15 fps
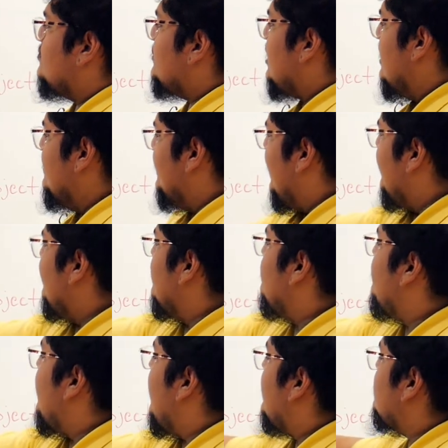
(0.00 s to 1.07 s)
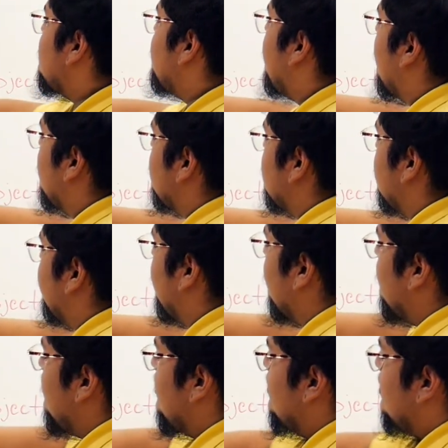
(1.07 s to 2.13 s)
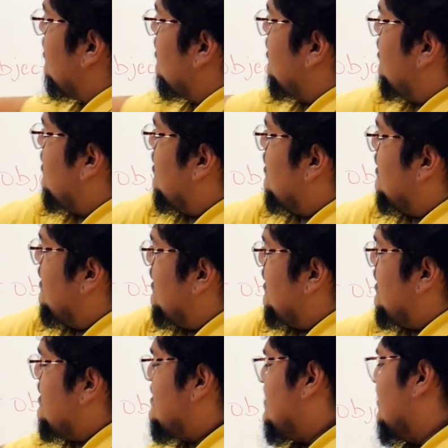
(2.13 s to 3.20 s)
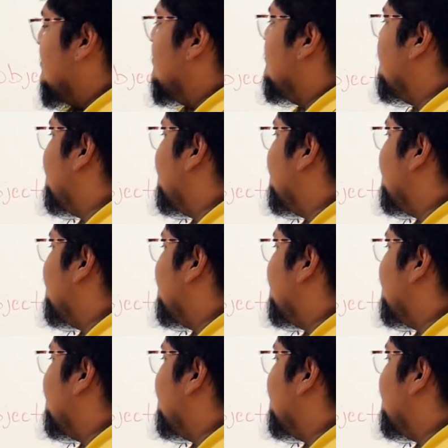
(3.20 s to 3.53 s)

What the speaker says: And then the past participle, eaten.